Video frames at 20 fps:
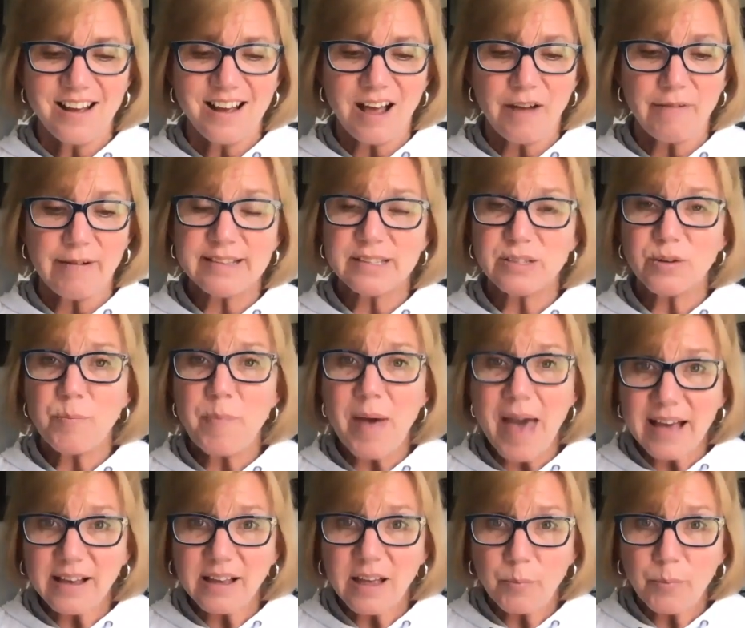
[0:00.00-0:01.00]
all right, so
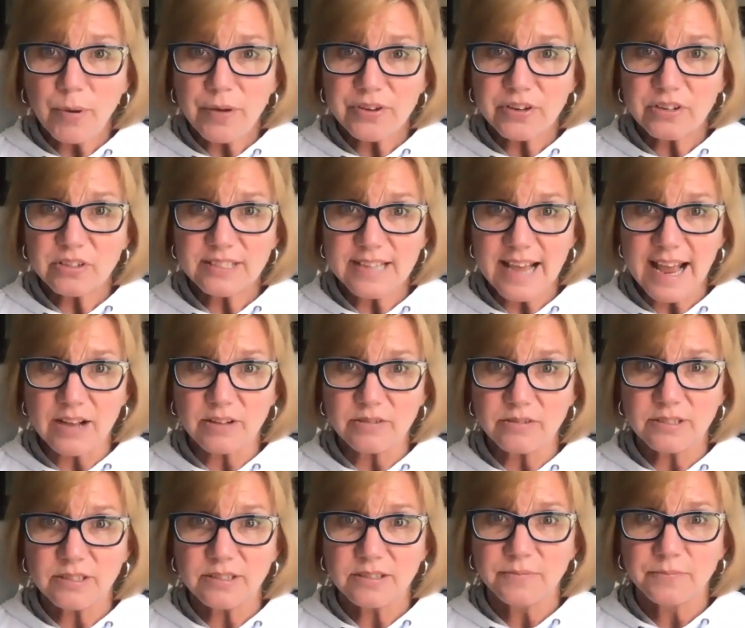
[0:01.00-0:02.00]
back up with your
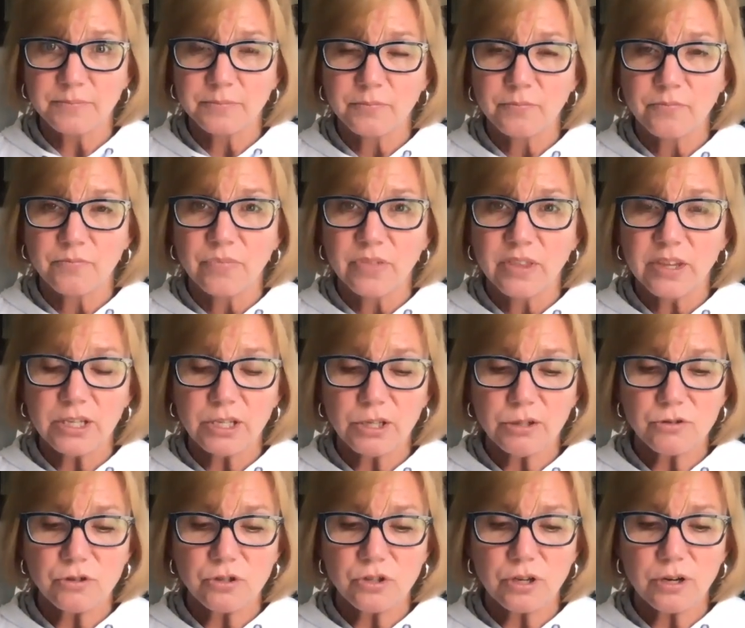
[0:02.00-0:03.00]
sounds. You
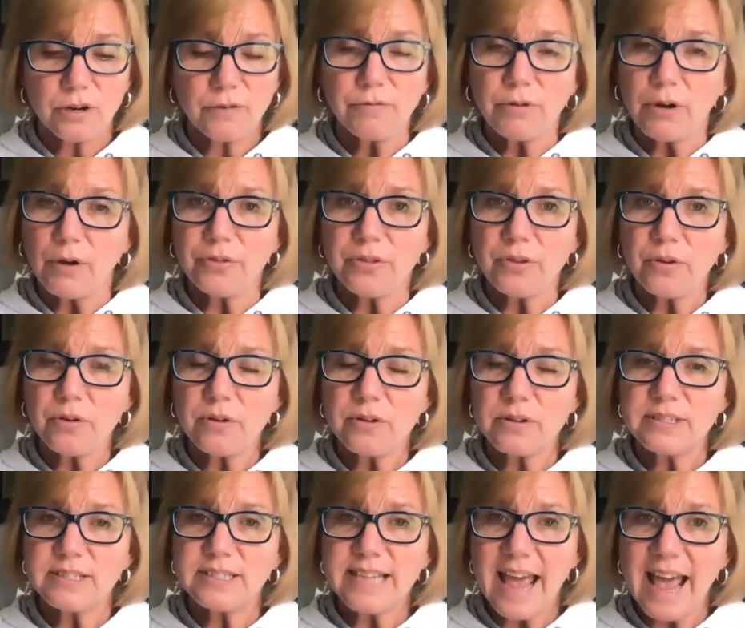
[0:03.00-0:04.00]
should have wrote
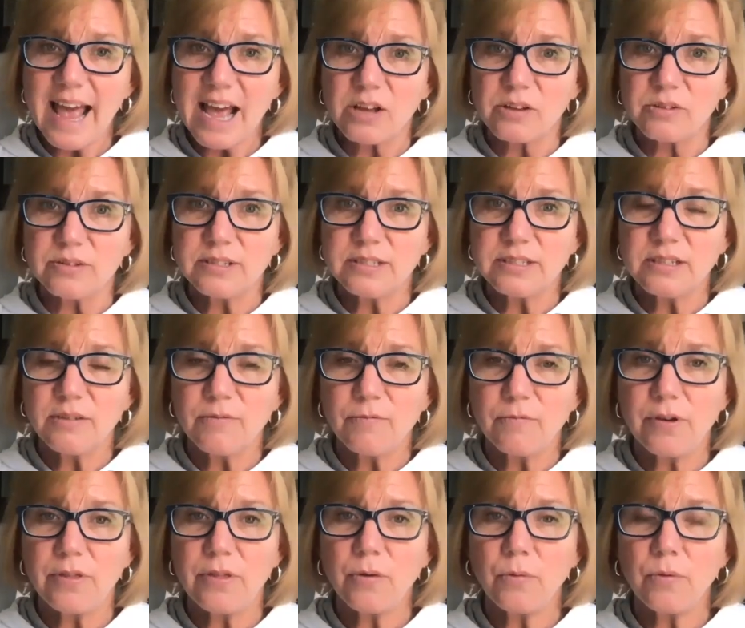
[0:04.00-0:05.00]
those sounds
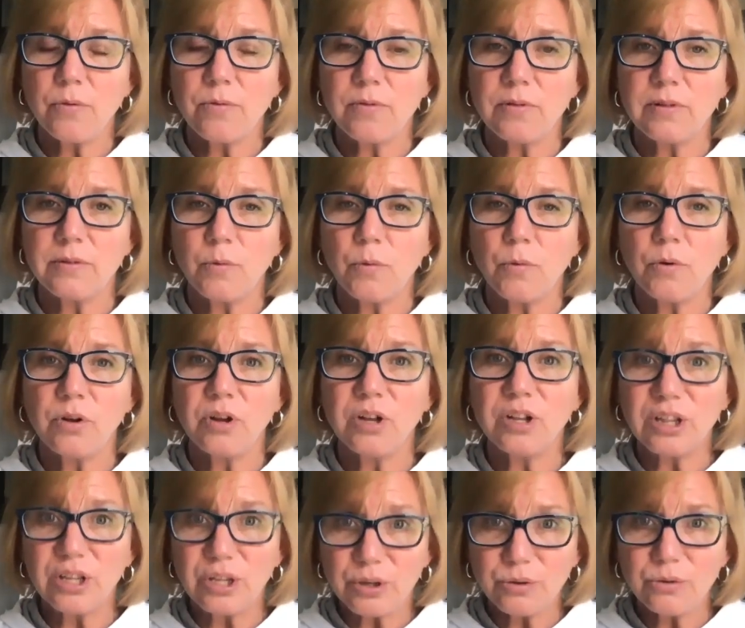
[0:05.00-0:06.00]
for the
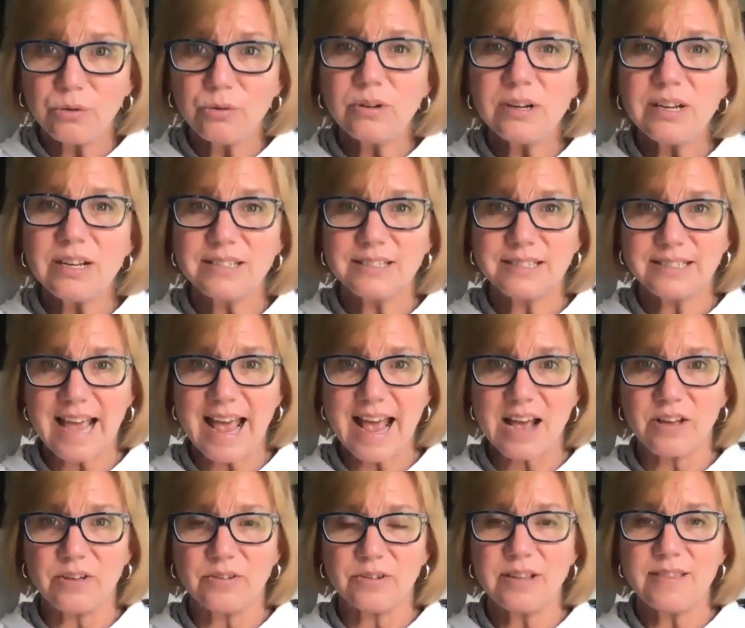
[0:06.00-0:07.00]
glued
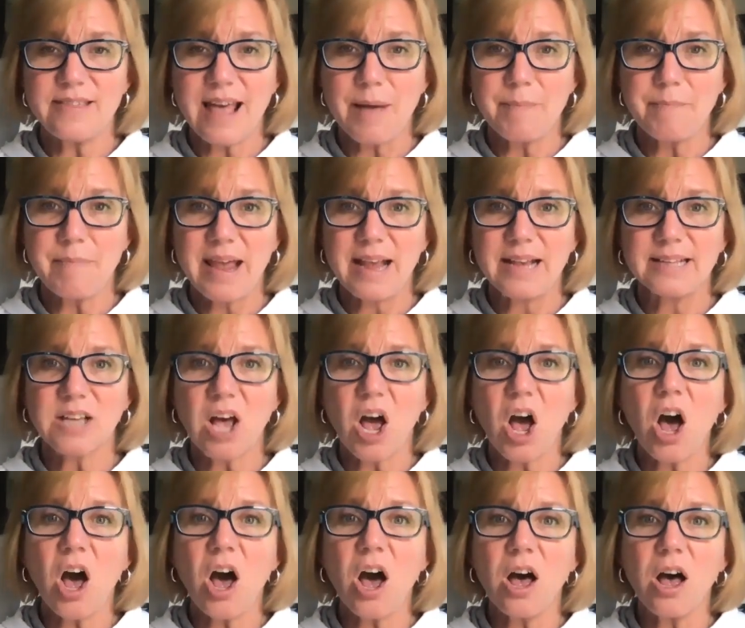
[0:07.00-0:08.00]
sound that makes
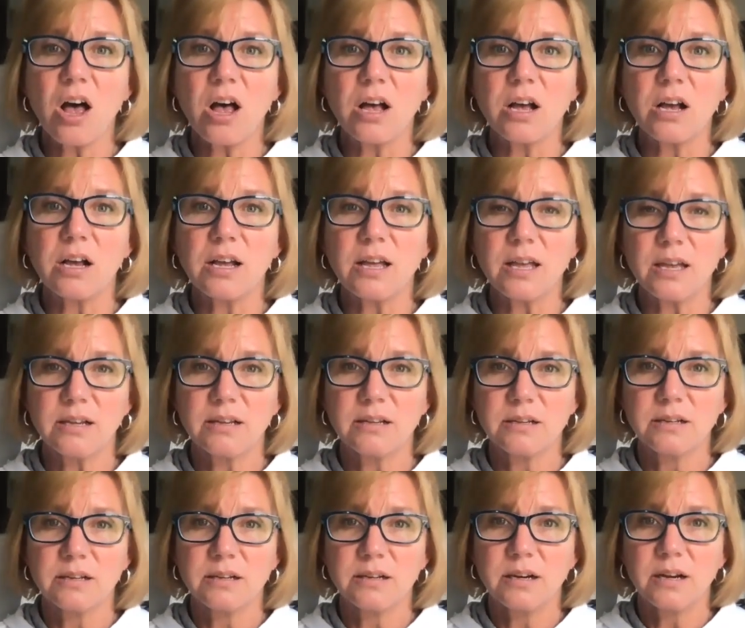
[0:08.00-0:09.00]
ong,
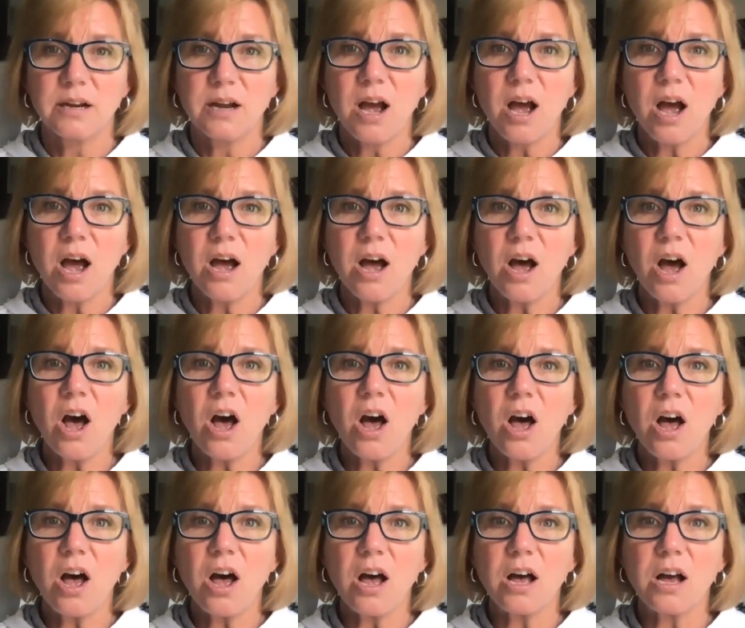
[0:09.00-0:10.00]

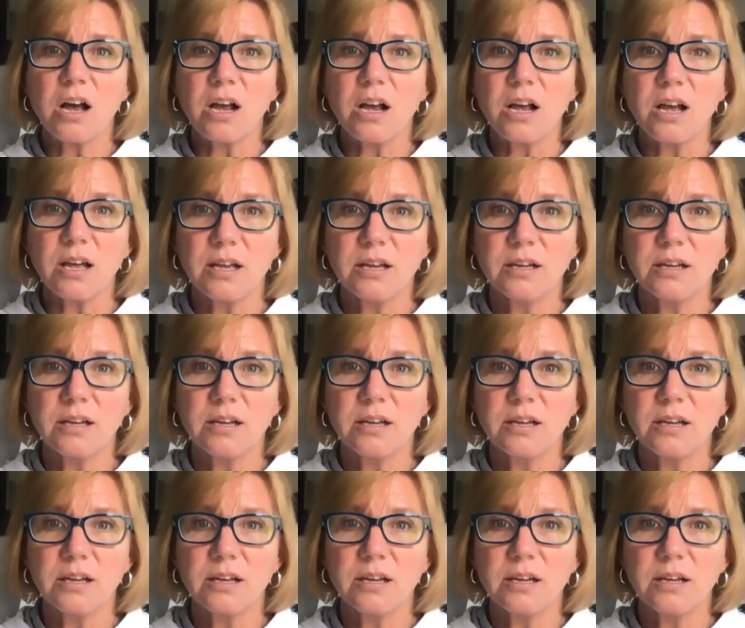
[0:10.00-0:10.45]
ong.